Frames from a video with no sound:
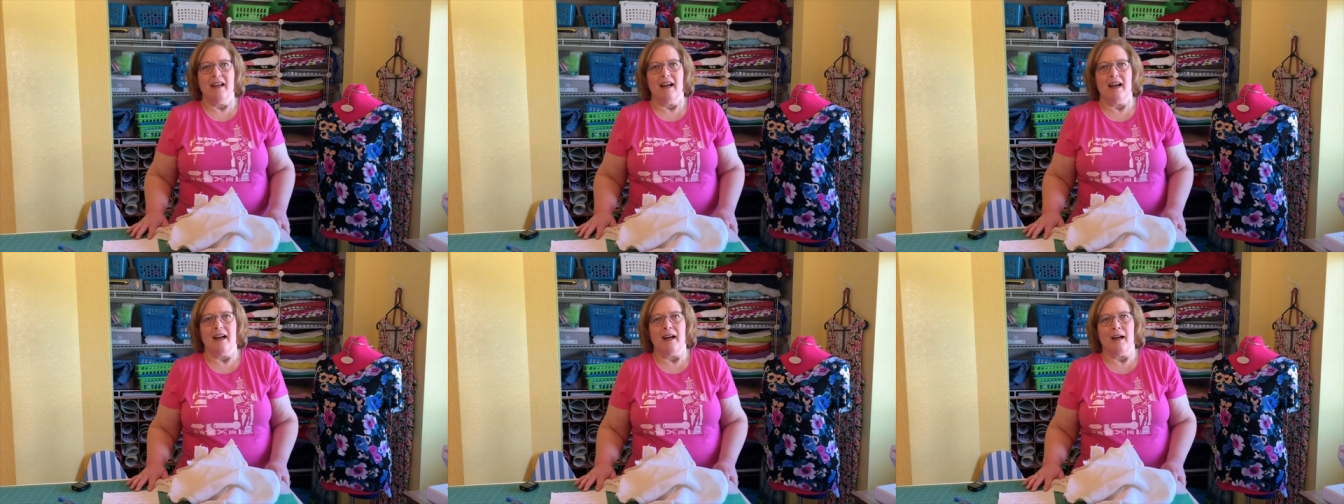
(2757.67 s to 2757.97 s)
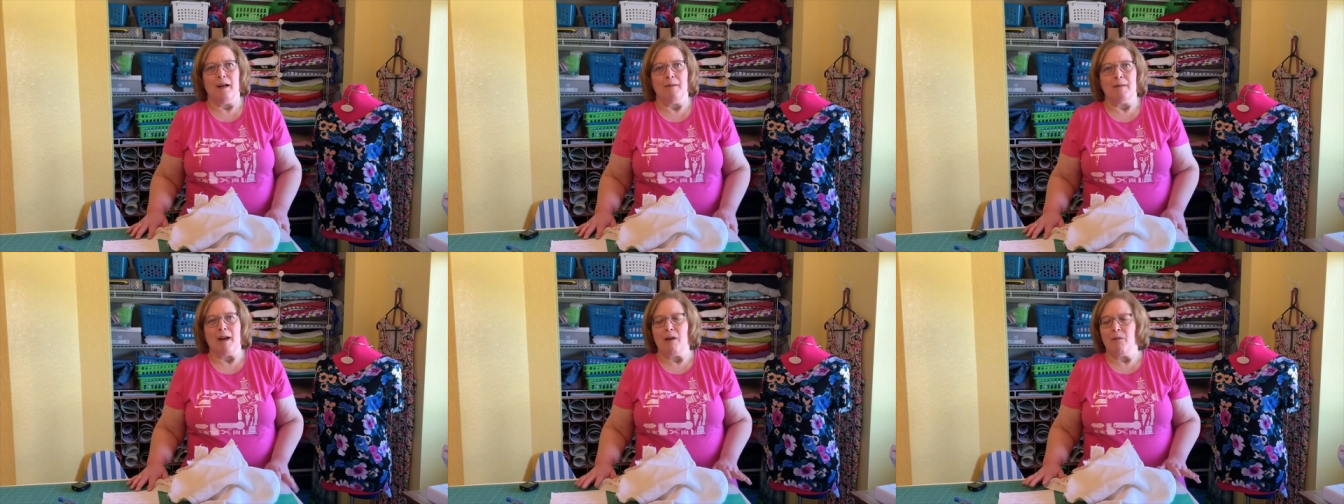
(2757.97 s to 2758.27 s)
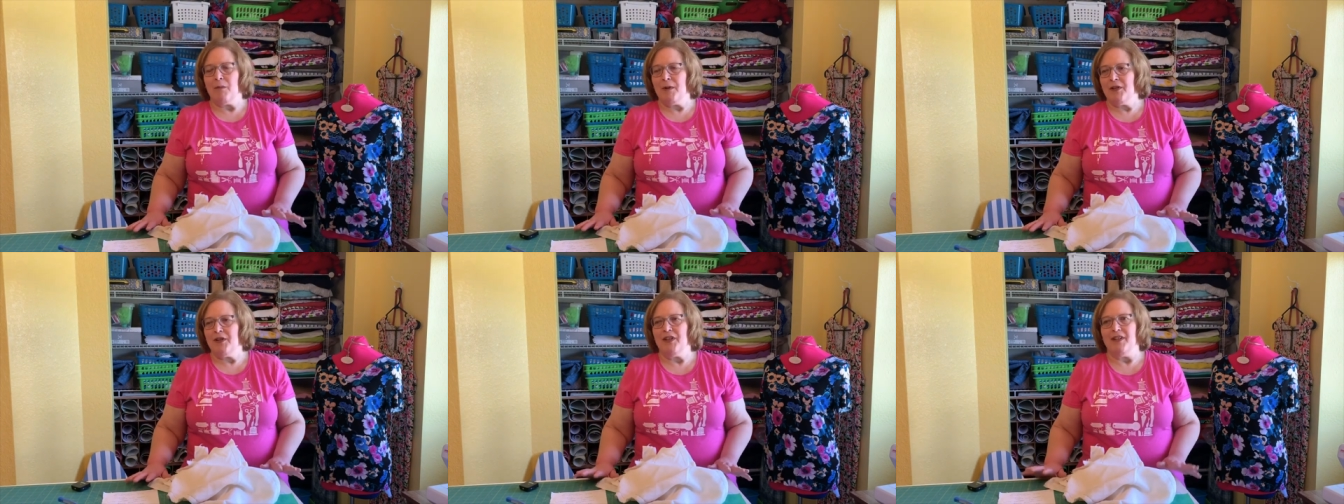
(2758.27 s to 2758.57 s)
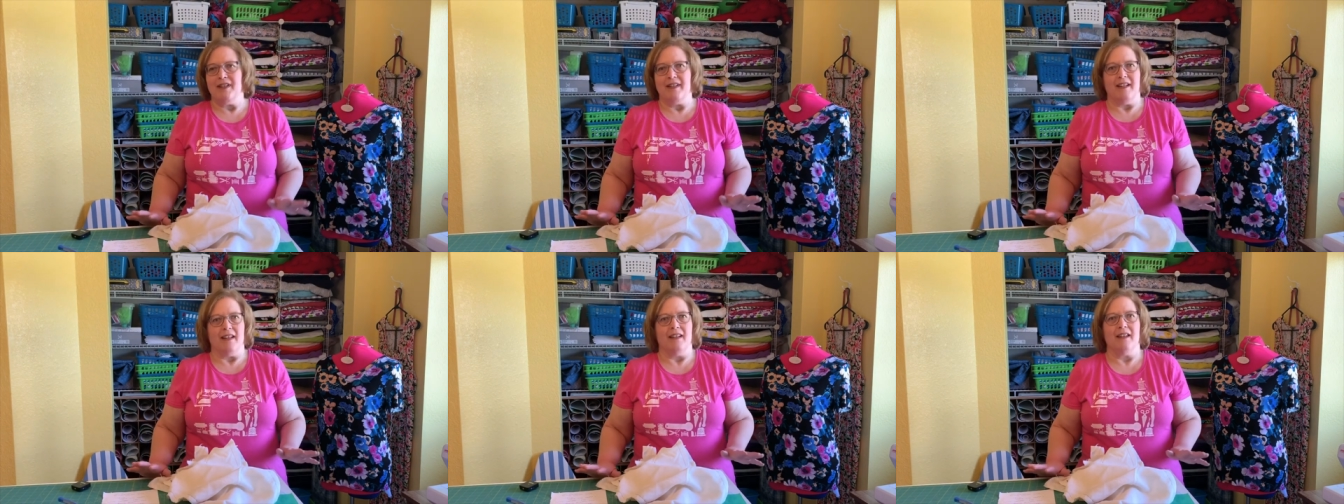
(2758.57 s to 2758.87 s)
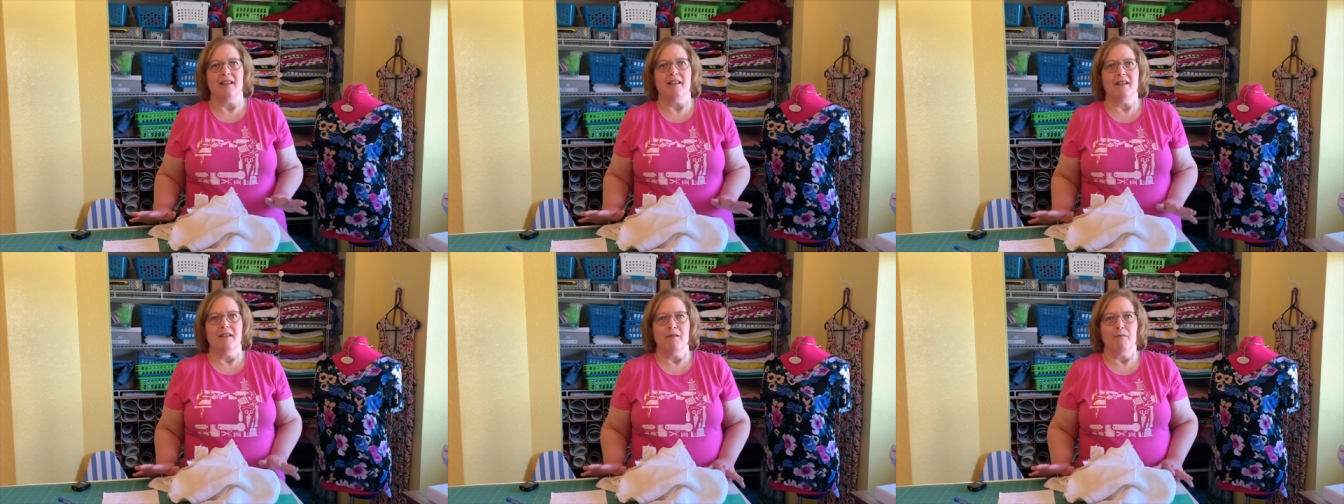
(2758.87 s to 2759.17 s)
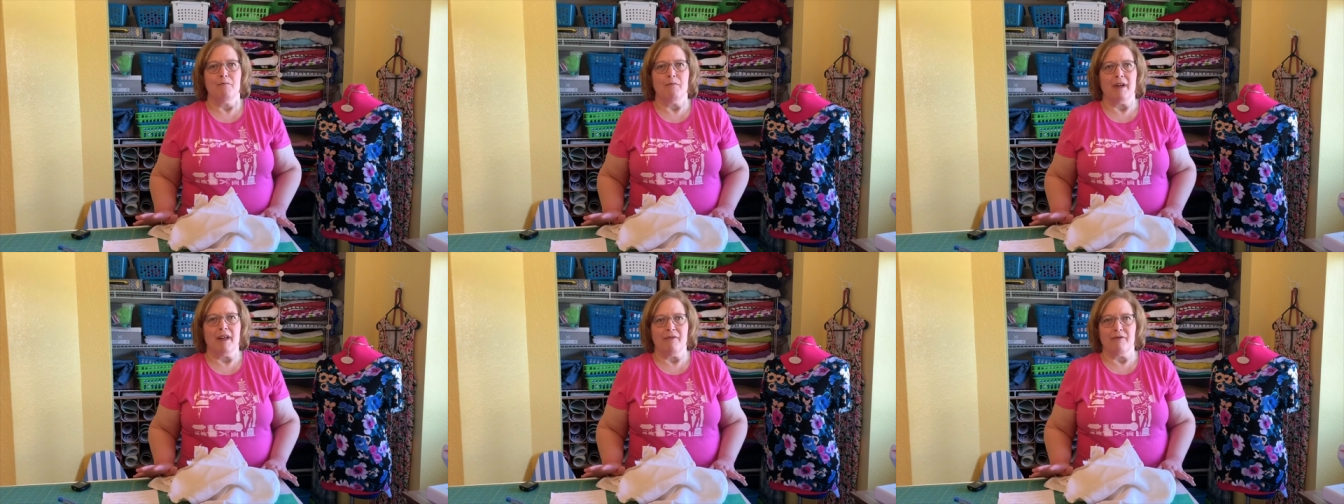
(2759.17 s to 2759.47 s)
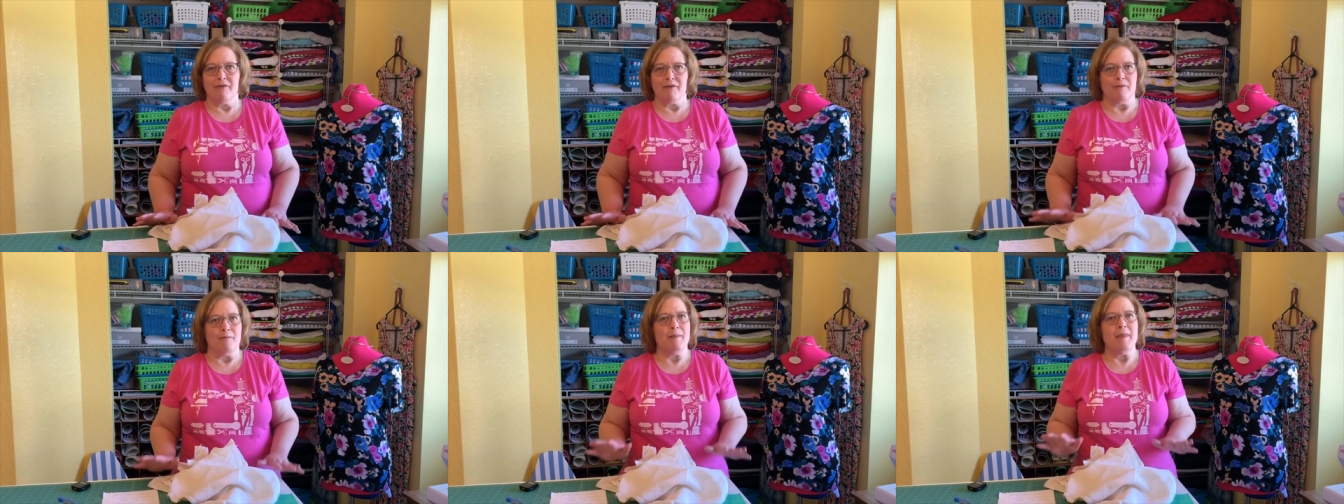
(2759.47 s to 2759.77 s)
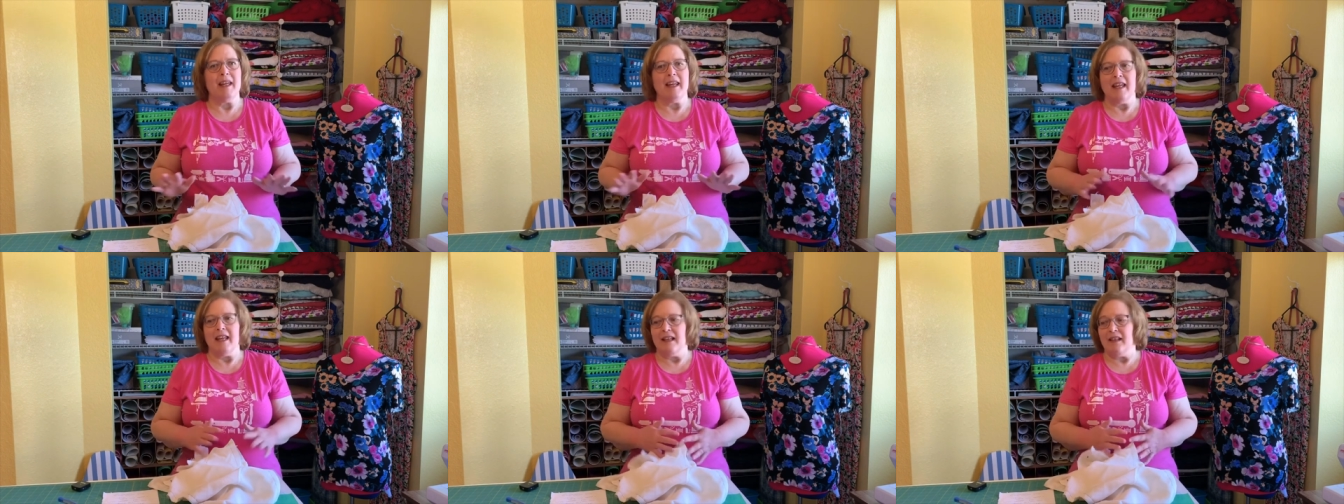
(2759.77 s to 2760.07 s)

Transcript: I wish it did, but for me at